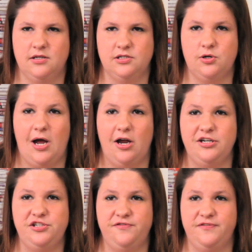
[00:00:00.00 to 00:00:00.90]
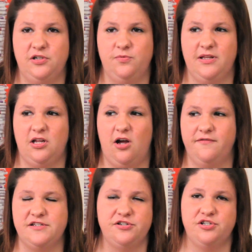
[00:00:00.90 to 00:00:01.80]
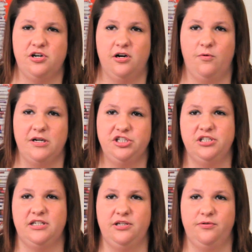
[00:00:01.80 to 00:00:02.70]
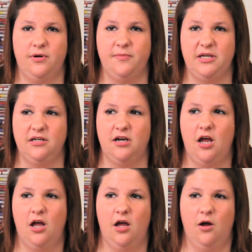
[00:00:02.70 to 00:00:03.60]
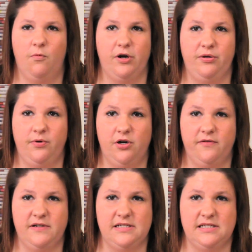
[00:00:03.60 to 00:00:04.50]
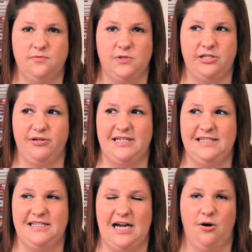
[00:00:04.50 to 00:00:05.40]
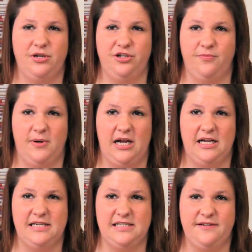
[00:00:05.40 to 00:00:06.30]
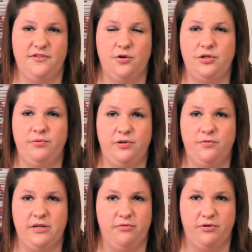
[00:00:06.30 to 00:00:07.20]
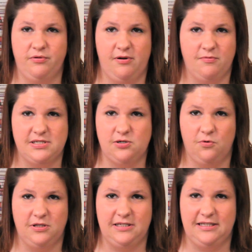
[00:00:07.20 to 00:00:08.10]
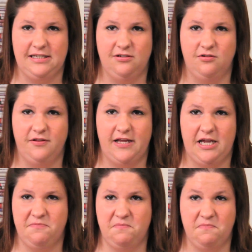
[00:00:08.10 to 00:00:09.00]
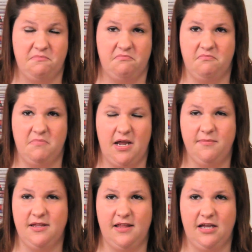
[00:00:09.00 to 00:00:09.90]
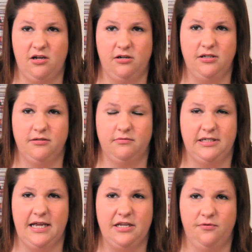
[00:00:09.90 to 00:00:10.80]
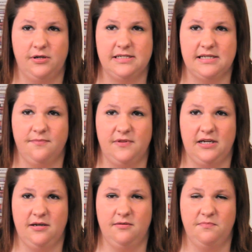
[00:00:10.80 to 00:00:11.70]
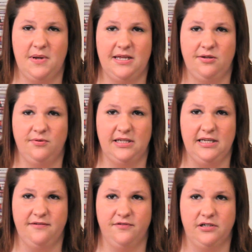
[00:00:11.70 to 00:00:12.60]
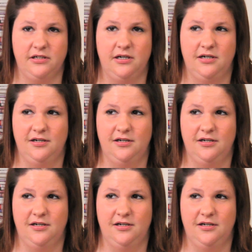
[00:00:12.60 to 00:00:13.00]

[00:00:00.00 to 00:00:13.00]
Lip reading: So how did you feel when the officers started questioning you? I mean, were you nervous? Was there any doubt in your mind, even though you knew what you were doing was totally legal, that maybe they could get you on something and make you leave, or,